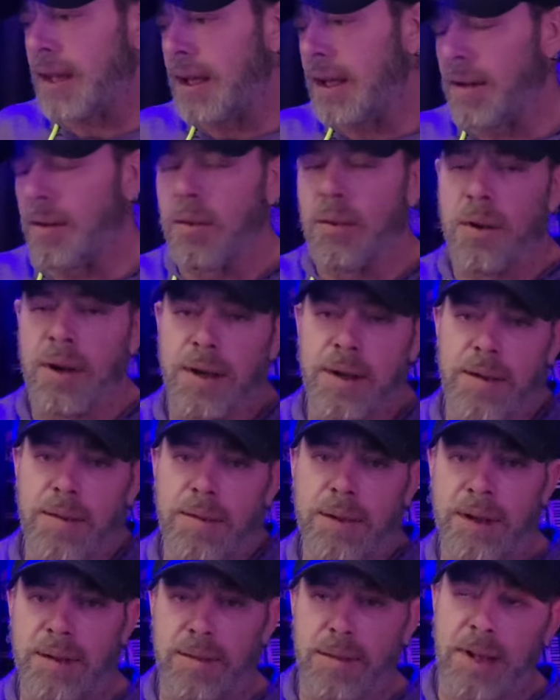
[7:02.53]
yeah,
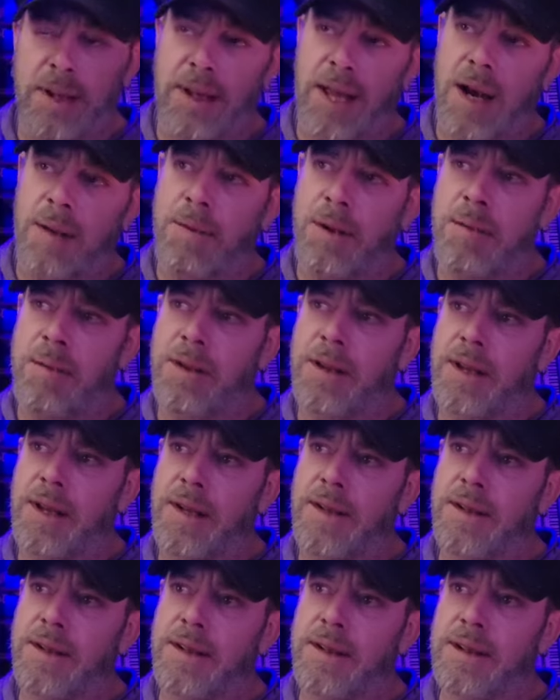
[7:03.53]
a lot of people
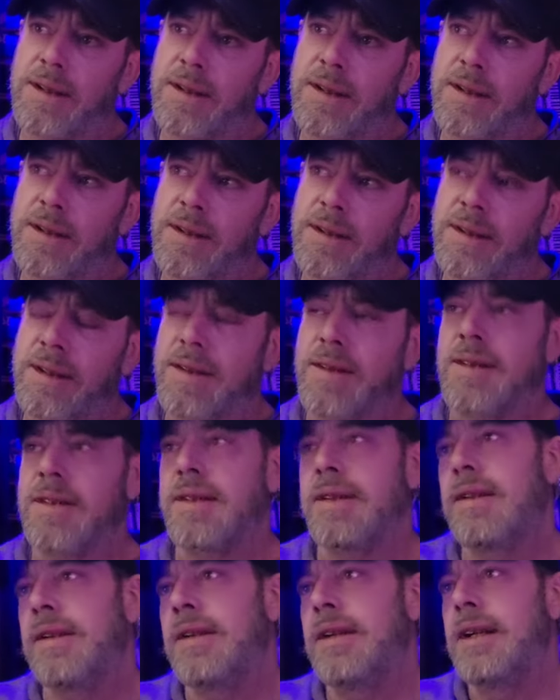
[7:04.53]
that
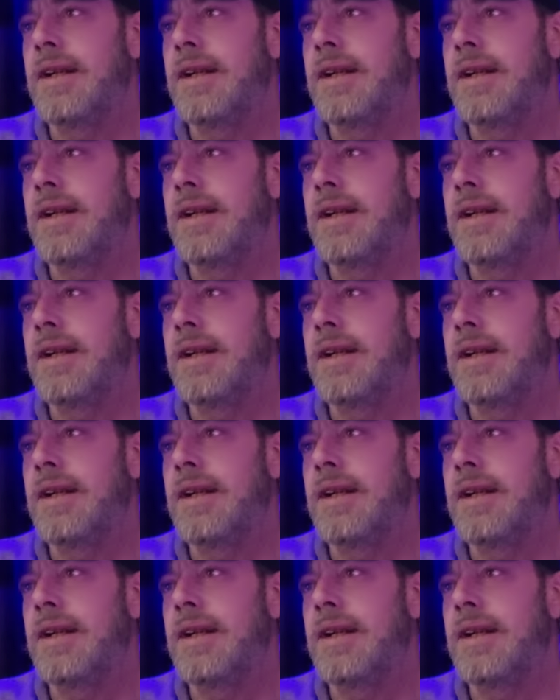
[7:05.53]
there's